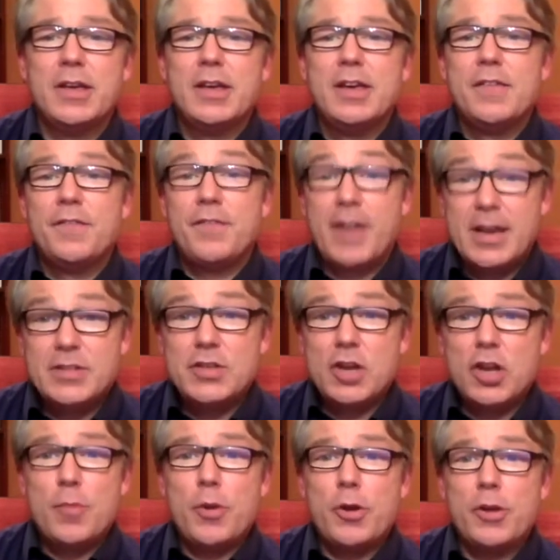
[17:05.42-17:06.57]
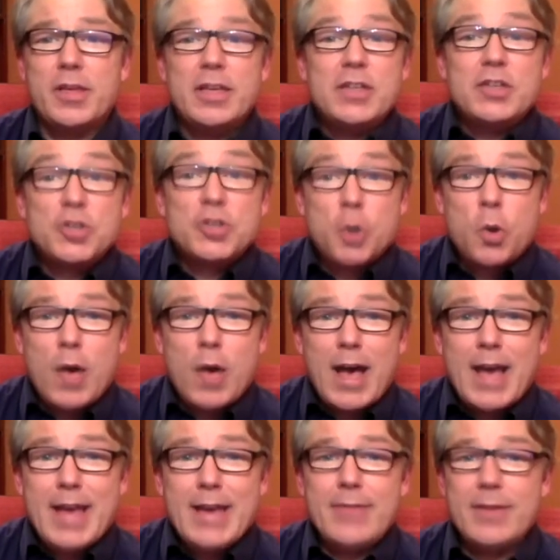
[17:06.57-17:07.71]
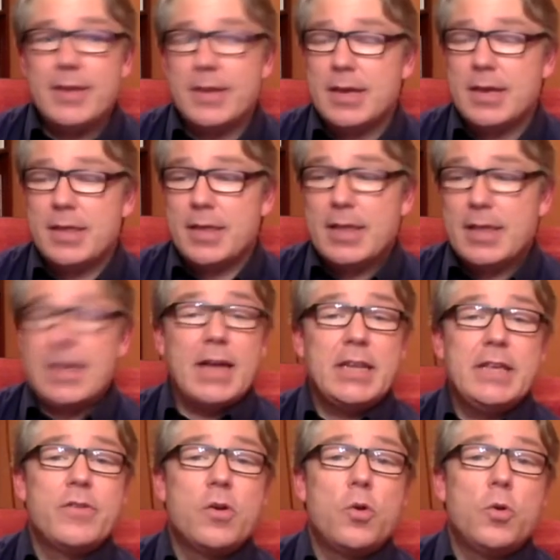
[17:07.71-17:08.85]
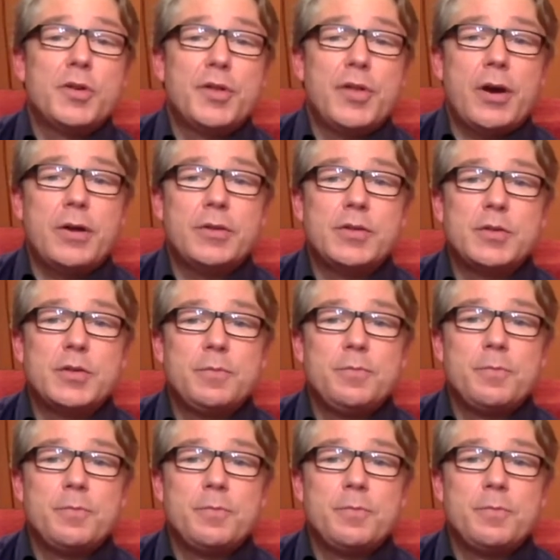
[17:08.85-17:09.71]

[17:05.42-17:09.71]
finds out about it, he's so angry that he can't even go into the house.